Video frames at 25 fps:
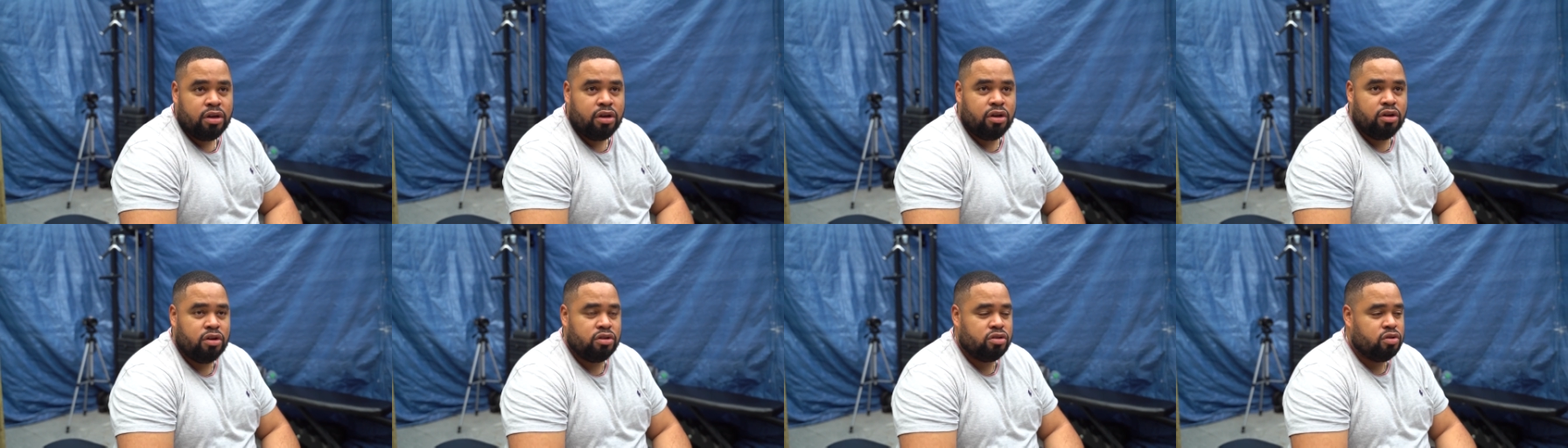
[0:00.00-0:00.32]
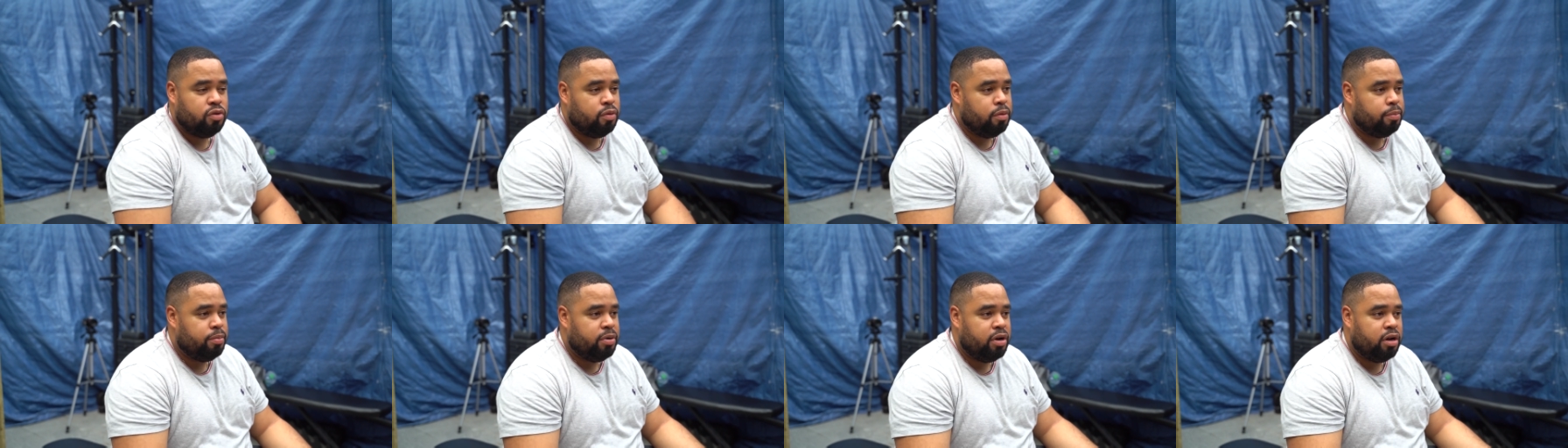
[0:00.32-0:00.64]
You know,
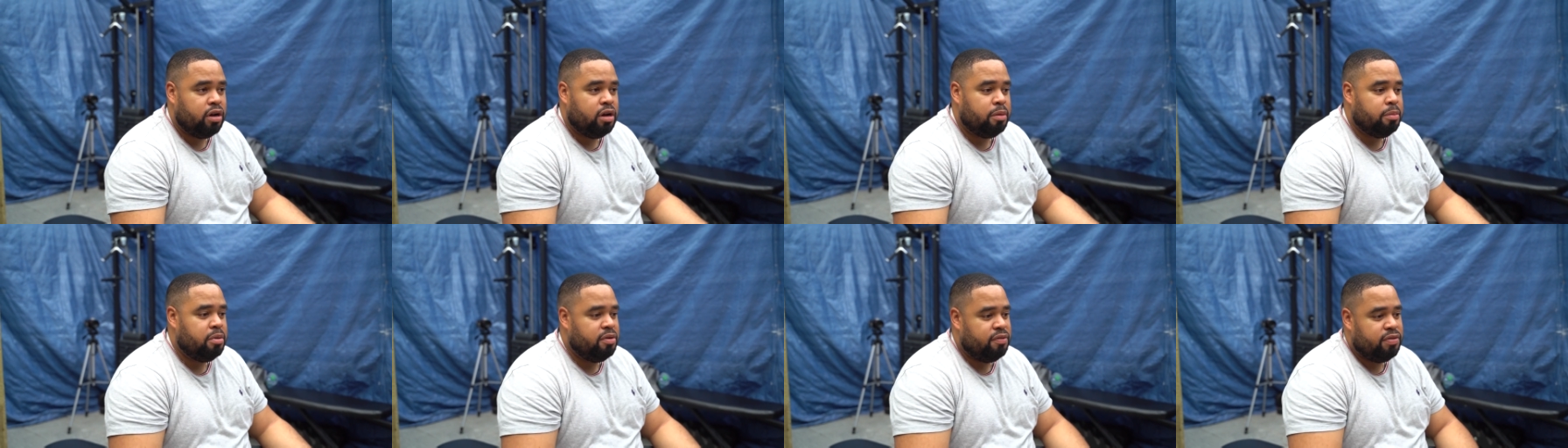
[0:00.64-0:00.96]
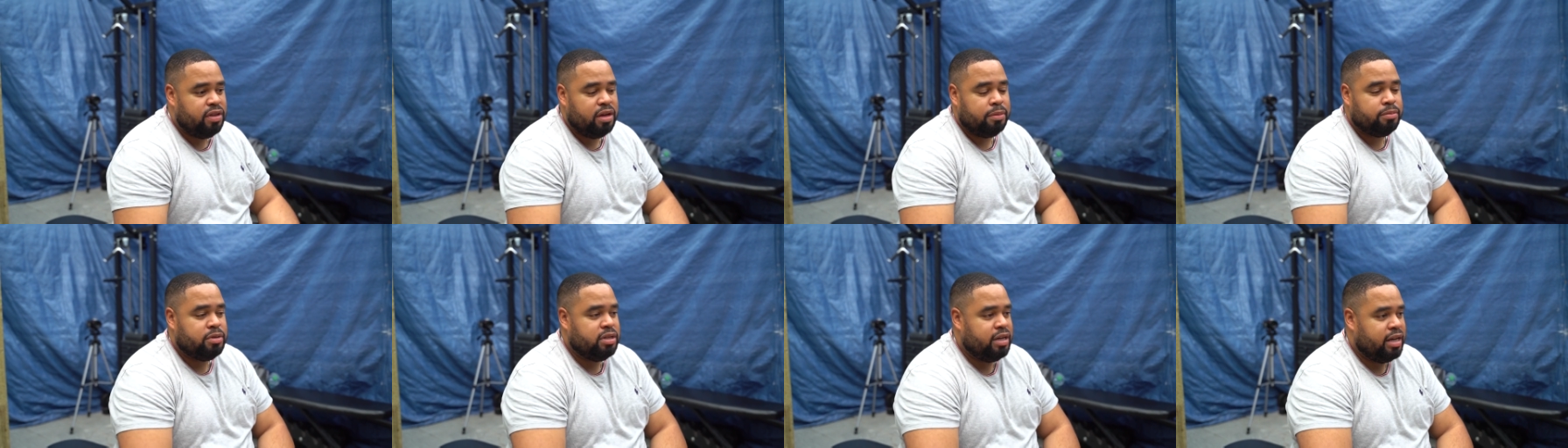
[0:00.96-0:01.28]
so we brought a number
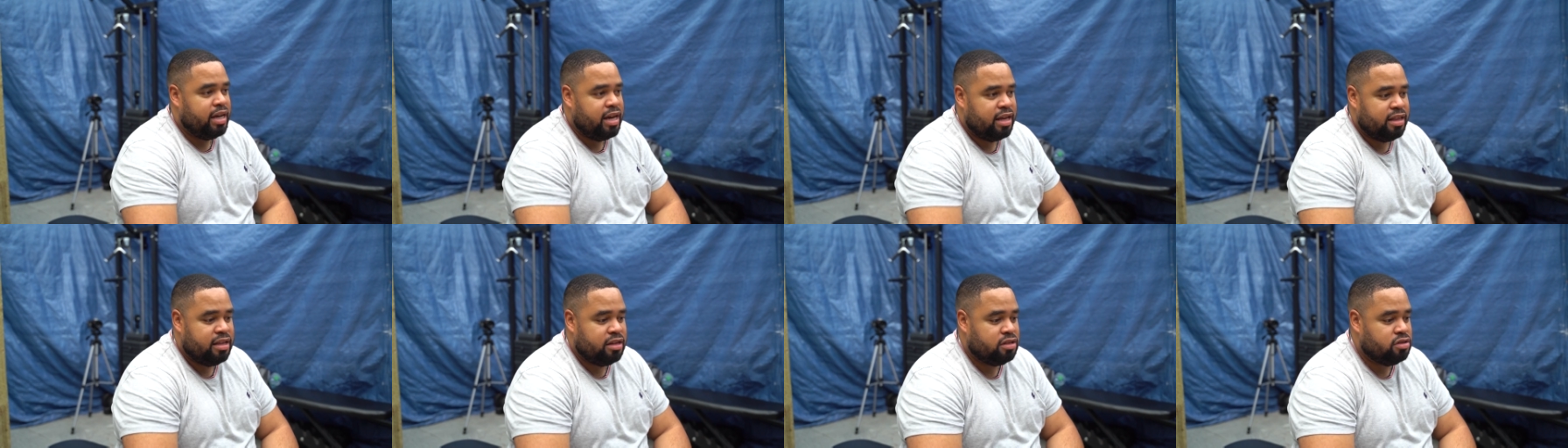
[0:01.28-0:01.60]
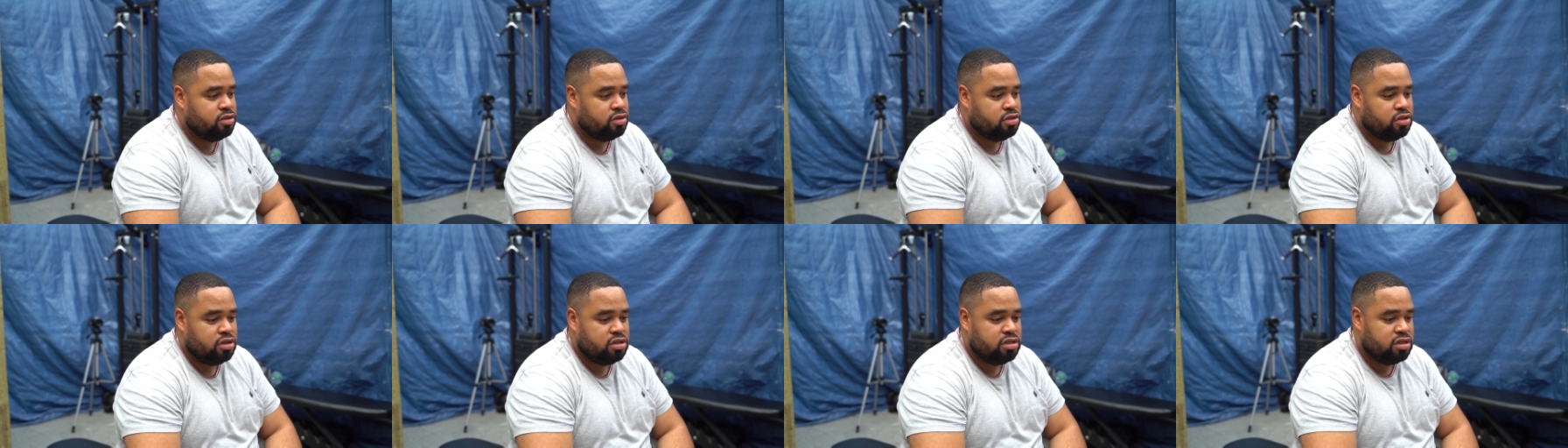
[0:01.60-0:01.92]
of them together
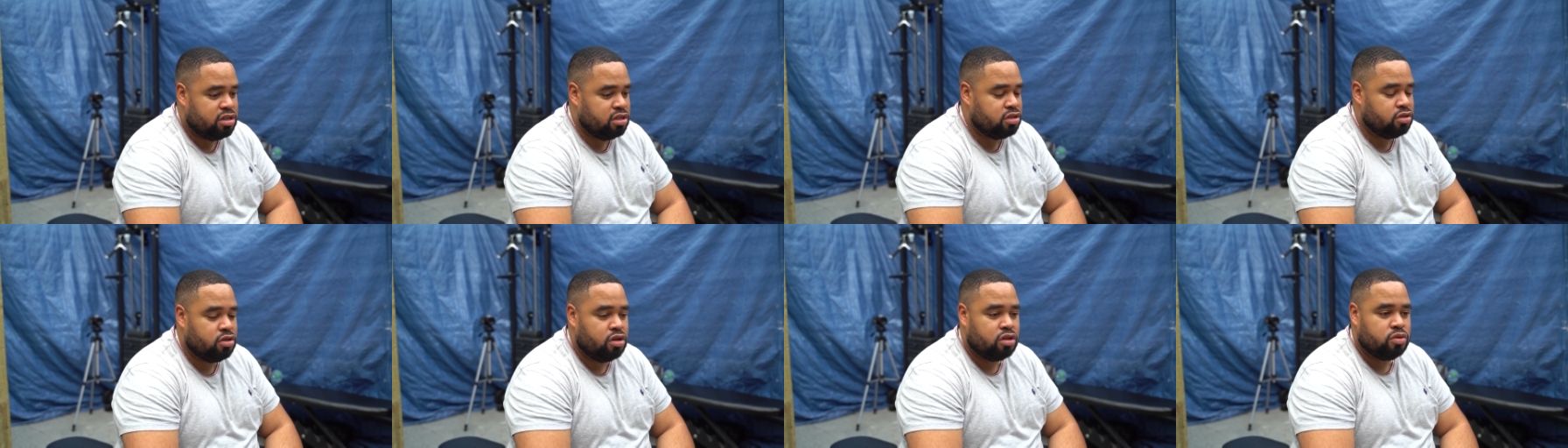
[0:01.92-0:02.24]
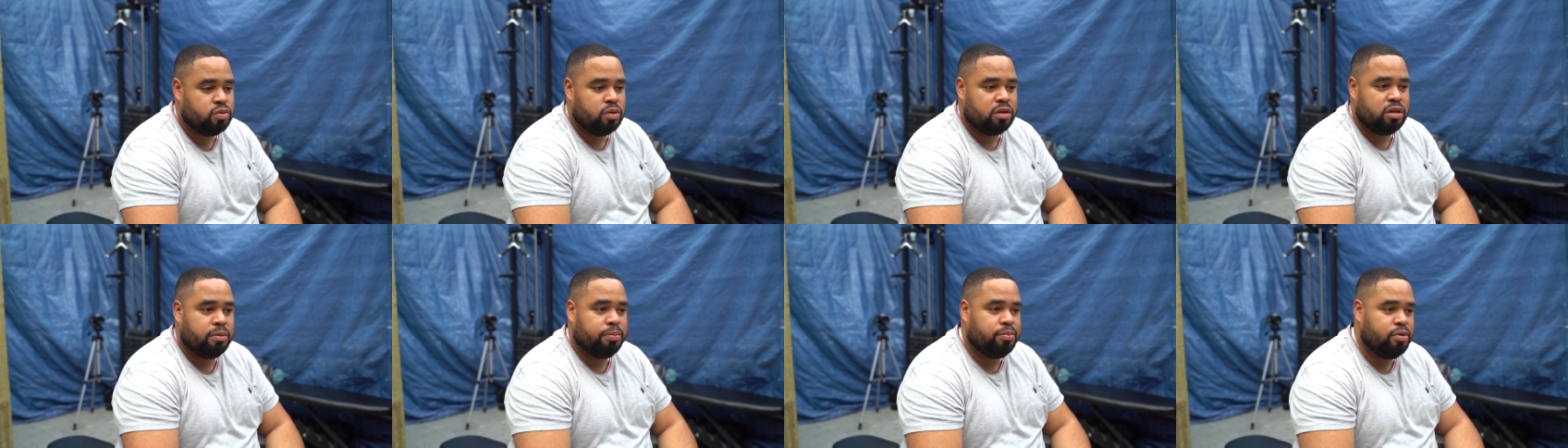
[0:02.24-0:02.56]
to just
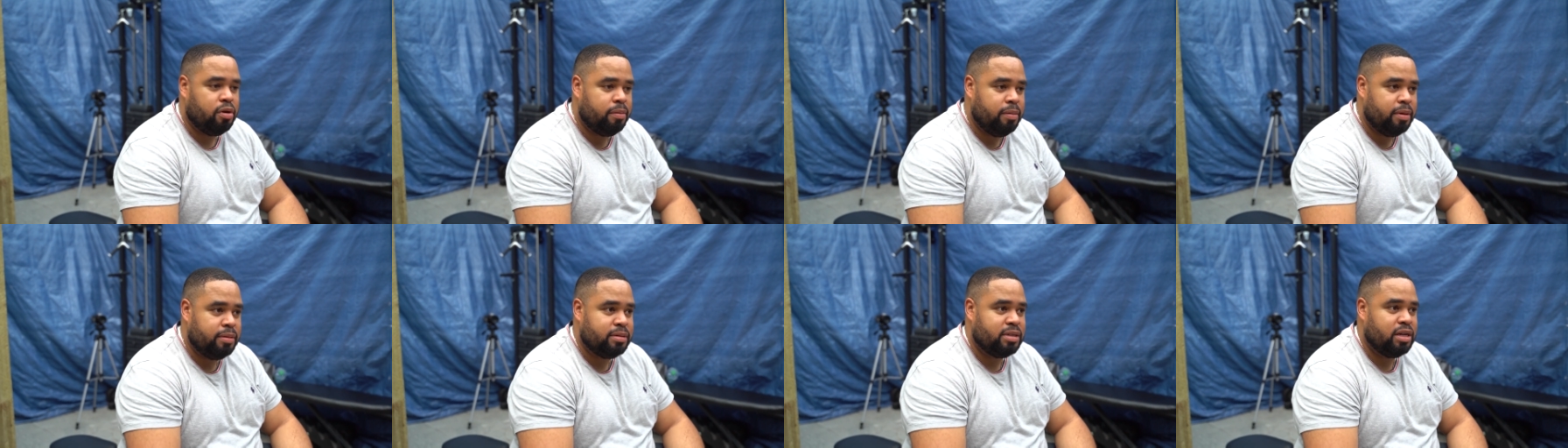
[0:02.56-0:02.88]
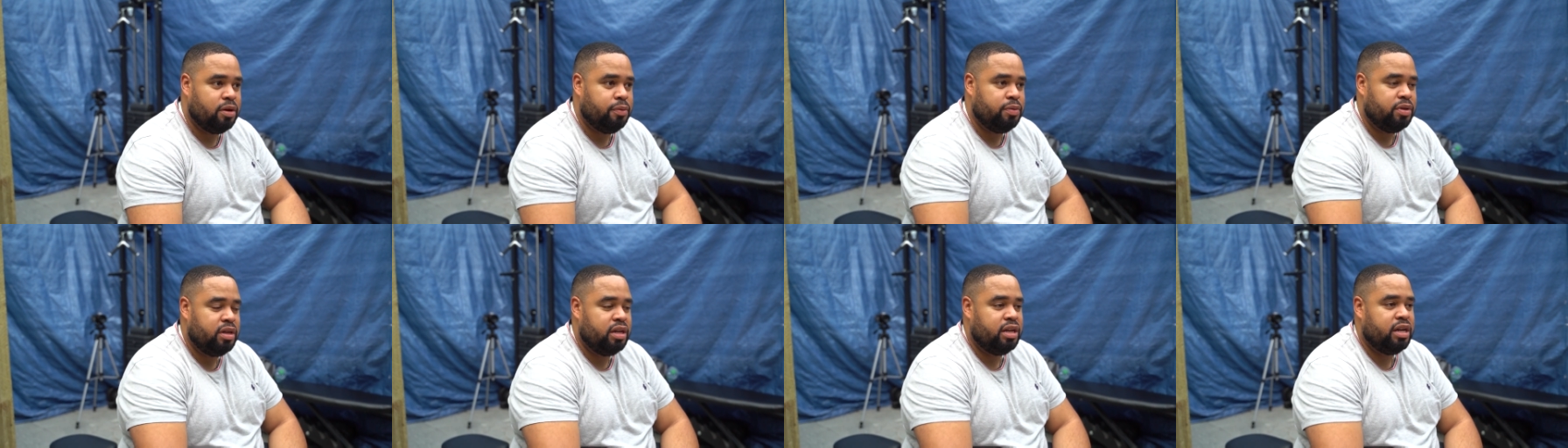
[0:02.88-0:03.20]
discuss what the problems
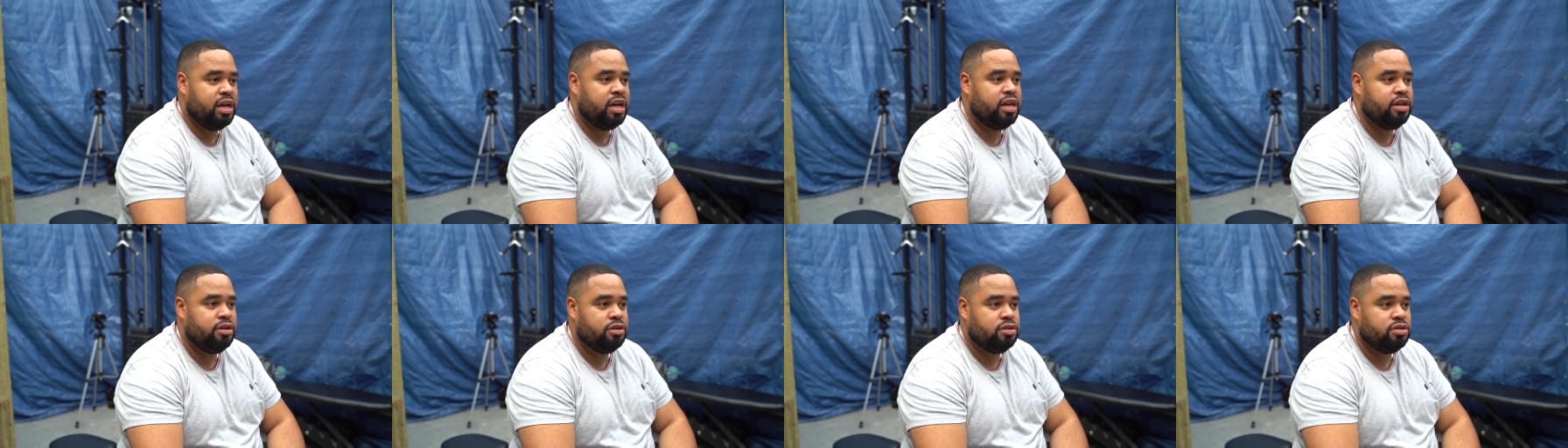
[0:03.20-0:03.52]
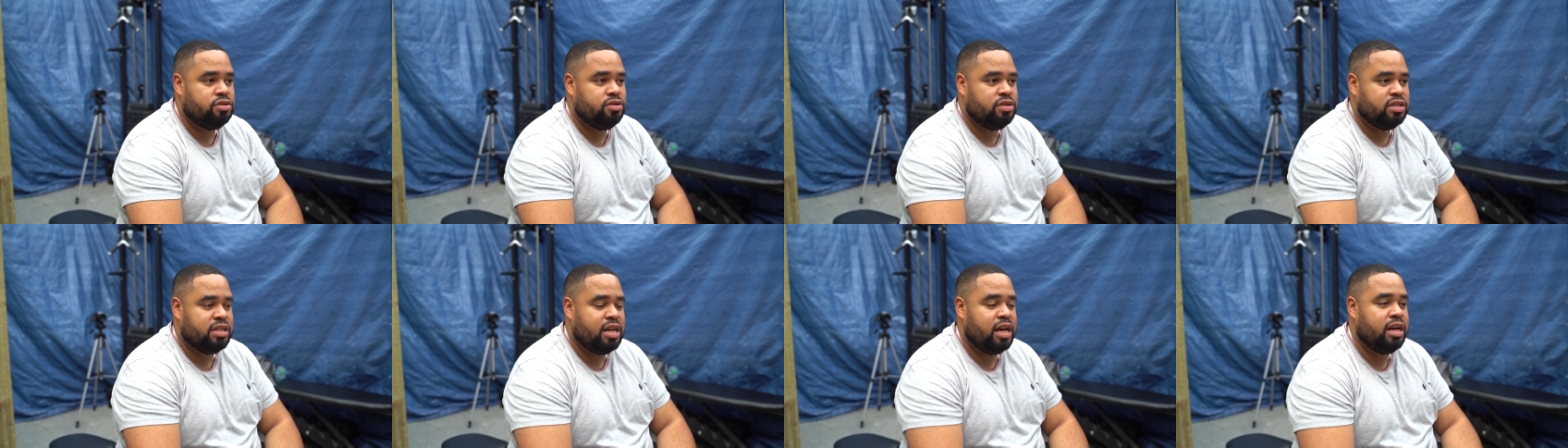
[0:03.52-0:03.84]
are within their
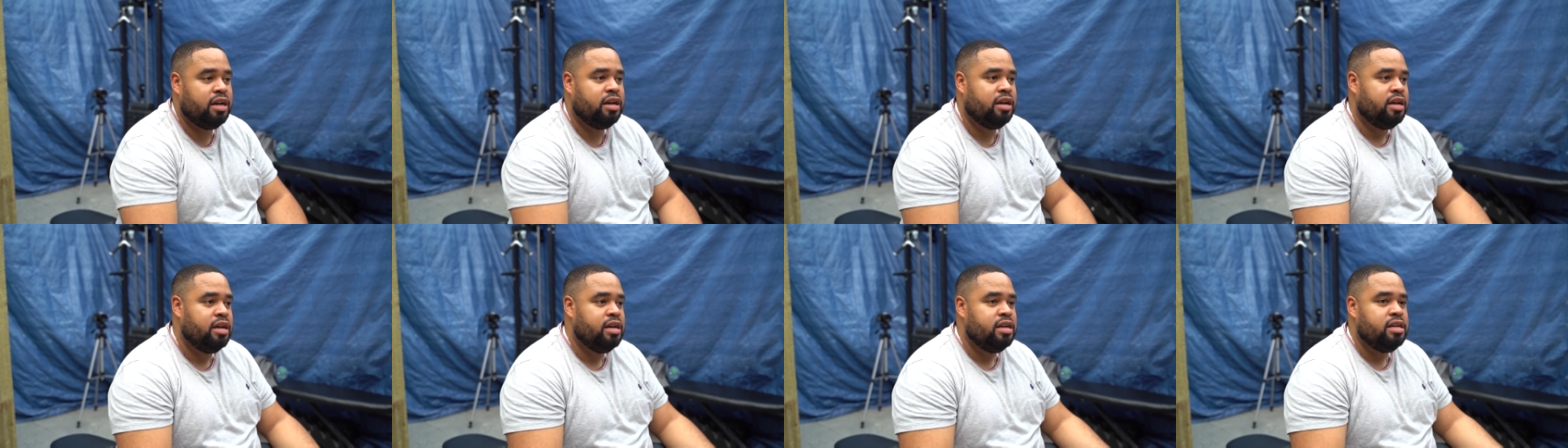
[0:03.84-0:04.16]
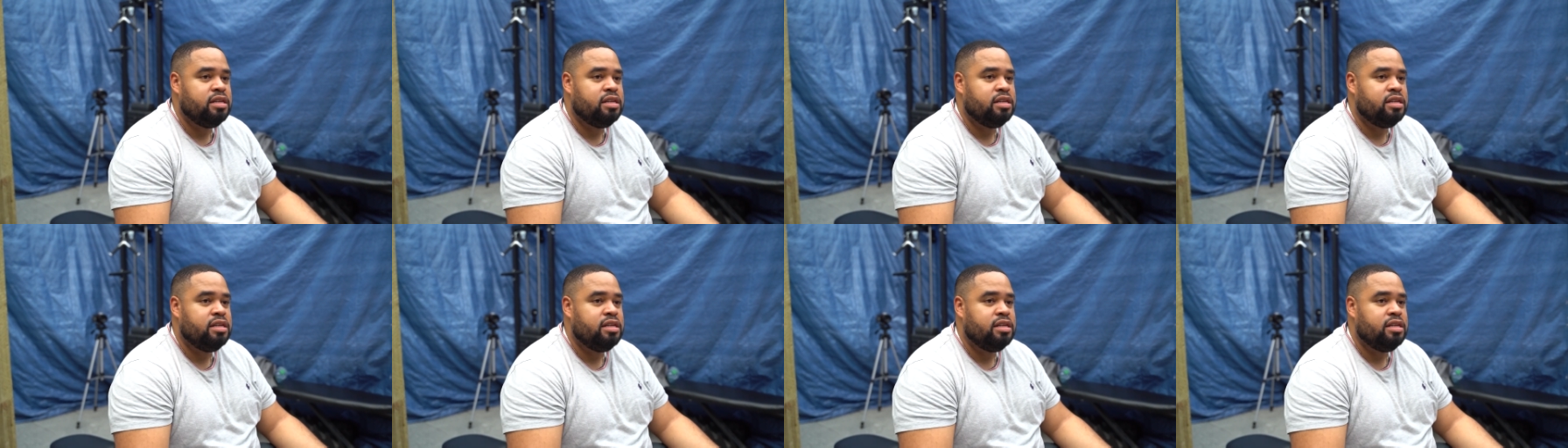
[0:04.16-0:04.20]
industries and